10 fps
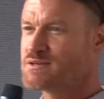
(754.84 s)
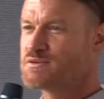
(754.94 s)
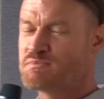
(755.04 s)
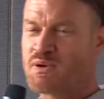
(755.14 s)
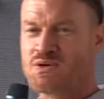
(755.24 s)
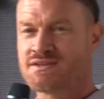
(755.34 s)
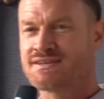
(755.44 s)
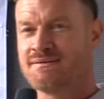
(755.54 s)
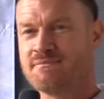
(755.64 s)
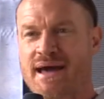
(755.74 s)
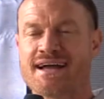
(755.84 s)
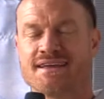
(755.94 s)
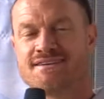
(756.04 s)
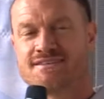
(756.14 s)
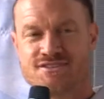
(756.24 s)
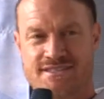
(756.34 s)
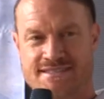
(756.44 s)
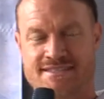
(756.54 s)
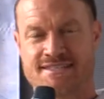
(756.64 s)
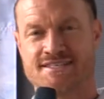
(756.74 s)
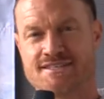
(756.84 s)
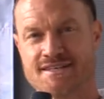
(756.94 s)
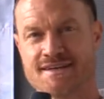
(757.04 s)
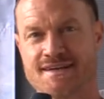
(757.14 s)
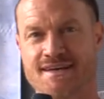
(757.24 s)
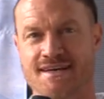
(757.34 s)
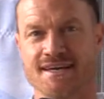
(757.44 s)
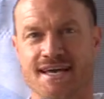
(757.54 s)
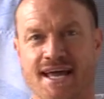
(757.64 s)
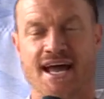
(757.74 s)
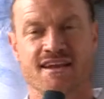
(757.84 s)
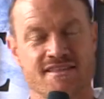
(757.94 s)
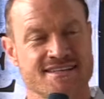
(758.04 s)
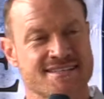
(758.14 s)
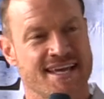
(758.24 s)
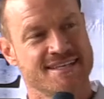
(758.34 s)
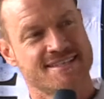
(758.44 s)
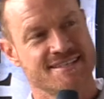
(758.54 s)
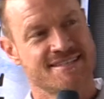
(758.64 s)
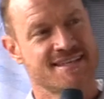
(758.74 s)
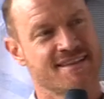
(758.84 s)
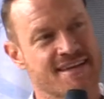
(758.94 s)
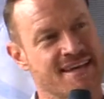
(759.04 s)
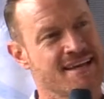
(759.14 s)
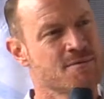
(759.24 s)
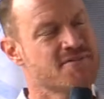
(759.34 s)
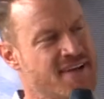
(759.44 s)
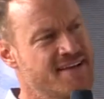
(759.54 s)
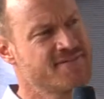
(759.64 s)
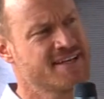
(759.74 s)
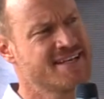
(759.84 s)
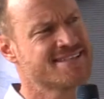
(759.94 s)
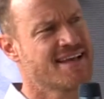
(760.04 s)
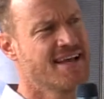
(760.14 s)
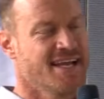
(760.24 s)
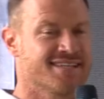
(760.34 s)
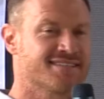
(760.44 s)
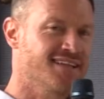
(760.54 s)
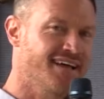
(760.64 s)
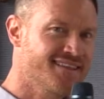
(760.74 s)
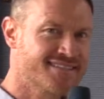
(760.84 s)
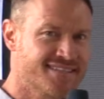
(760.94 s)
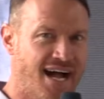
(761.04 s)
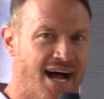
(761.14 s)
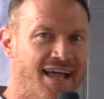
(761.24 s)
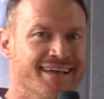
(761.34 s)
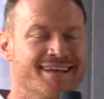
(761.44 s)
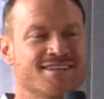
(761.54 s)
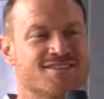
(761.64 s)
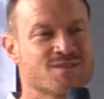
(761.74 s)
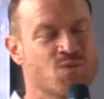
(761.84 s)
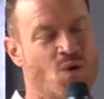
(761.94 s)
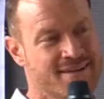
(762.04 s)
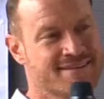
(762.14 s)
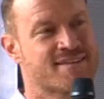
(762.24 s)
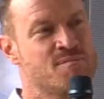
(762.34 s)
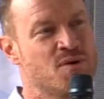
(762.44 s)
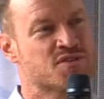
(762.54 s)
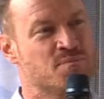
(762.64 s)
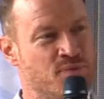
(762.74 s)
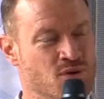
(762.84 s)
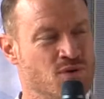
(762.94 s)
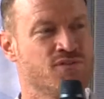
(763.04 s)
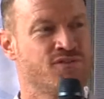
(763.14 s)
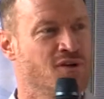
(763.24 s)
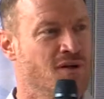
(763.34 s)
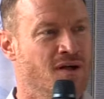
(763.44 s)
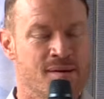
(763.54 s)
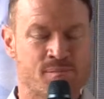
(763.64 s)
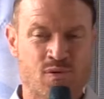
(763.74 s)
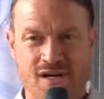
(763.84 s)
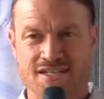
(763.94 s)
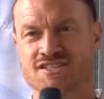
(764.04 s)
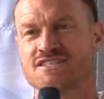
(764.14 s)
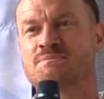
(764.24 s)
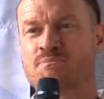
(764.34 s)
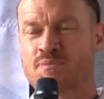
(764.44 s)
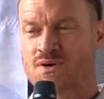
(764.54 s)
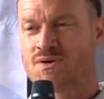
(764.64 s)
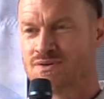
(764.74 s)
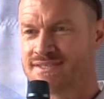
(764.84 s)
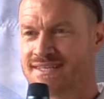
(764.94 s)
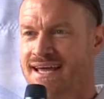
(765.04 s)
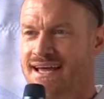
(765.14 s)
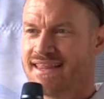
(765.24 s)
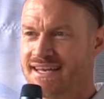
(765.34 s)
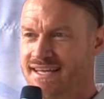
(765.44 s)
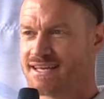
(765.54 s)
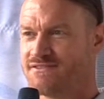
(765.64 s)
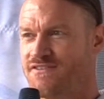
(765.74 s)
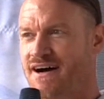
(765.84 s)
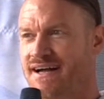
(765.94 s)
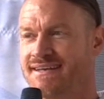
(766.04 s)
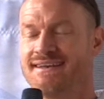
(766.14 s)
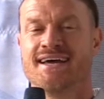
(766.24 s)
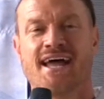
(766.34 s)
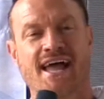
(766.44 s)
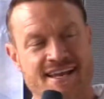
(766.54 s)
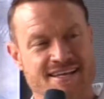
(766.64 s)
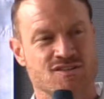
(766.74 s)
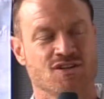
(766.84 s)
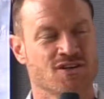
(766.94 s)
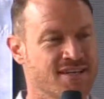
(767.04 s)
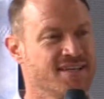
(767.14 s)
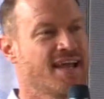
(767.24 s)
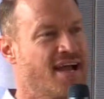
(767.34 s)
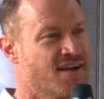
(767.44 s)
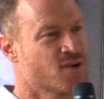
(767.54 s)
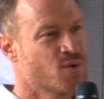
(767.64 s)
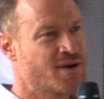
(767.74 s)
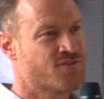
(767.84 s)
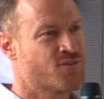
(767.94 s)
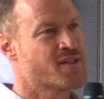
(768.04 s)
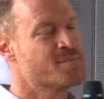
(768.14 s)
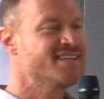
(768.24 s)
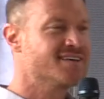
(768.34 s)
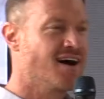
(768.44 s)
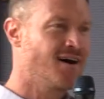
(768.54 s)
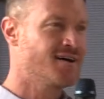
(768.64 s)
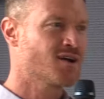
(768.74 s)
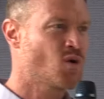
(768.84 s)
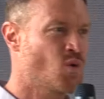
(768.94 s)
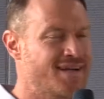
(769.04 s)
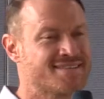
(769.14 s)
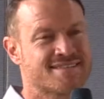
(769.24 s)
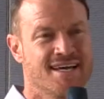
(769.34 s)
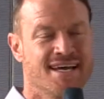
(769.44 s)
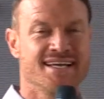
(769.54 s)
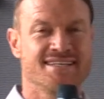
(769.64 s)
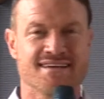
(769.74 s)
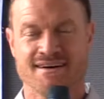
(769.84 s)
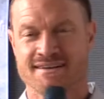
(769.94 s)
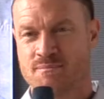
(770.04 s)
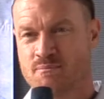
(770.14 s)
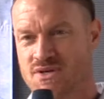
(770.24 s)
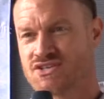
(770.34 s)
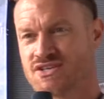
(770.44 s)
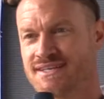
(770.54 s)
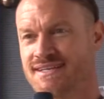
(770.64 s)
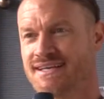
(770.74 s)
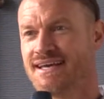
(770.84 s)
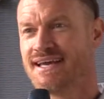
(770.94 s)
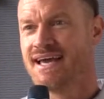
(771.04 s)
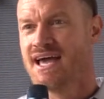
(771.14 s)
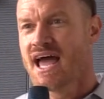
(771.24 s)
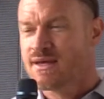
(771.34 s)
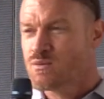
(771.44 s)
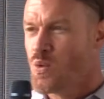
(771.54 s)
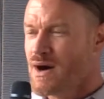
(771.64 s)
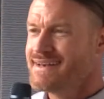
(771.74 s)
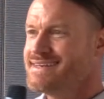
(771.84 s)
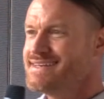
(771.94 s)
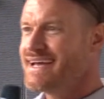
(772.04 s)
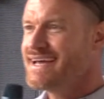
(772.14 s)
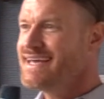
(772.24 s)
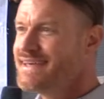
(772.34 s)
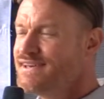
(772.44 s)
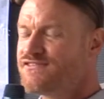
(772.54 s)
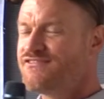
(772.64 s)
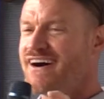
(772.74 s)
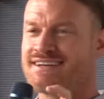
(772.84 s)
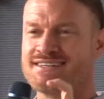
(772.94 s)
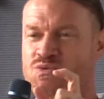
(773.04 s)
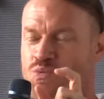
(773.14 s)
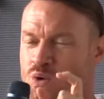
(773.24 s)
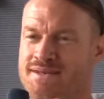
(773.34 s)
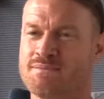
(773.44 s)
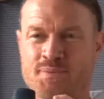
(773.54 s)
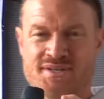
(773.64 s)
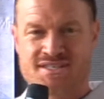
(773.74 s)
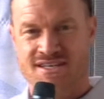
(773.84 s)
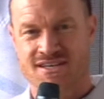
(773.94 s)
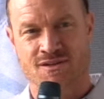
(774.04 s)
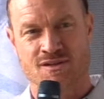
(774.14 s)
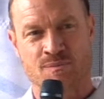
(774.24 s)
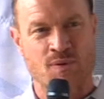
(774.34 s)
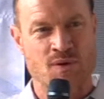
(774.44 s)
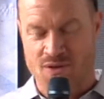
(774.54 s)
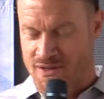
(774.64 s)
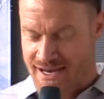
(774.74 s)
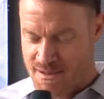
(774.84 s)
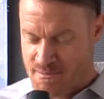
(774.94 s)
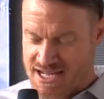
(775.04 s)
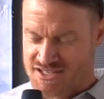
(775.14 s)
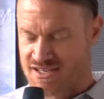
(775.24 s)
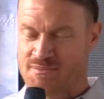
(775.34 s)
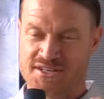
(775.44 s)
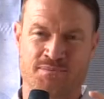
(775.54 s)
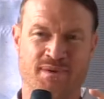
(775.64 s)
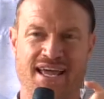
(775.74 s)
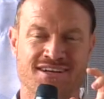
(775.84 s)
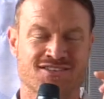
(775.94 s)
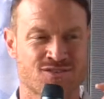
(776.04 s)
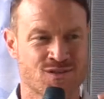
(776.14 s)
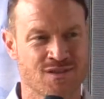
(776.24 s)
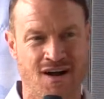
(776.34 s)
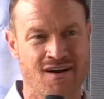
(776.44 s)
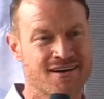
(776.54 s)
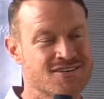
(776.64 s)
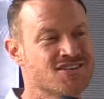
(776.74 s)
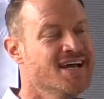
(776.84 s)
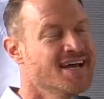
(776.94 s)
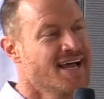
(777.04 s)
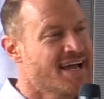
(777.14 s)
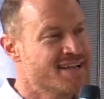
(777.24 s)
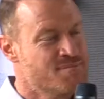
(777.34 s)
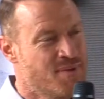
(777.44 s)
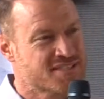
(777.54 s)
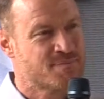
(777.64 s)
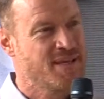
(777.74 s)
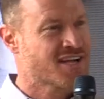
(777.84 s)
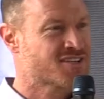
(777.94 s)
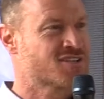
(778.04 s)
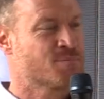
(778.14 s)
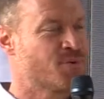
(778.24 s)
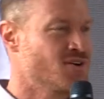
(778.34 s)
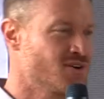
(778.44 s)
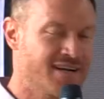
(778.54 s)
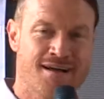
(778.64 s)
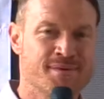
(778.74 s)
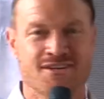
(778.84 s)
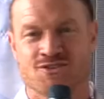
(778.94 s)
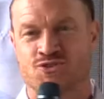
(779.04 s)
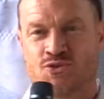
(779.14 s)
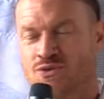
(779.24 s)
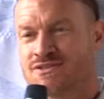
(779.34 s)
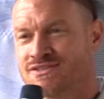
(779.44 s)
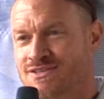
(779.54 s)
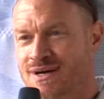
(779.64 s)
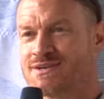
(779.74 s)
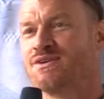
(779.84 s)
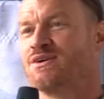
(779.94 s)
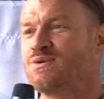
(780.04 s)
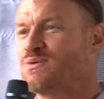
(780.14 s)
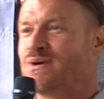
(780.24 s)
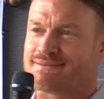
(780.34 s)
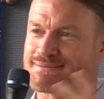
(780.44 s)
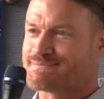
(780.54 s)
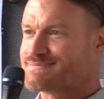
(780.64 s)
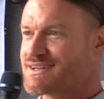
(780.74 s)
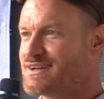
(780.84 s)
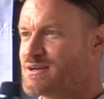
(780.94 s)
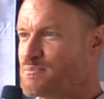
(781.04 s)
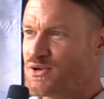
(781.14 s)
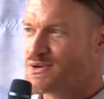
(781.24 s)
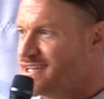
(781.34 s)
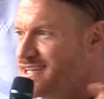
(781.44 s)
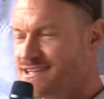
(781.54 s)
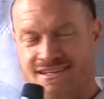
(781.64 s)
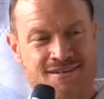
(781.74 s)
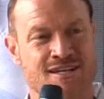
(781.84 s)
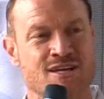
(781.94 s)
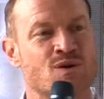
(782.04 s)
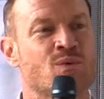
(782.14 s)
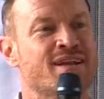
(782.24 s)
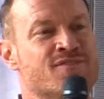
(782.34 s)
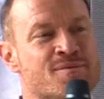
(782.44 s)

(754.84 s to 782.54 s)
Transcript: his pearls come back into Jesus' teaching. And in this case, he said the kingdom of heaven, it's like this guy, and he just wants the most beautiful, precious pearls that he can find. And he's looking everywhere for them. He's on a quest. He's on a mission. And one day he finds one particular pearl, and I imagine it must be extra large, and it must be extra pure. And I'm not a jeweler, so I don't know what kind of purity, clarity, or whatever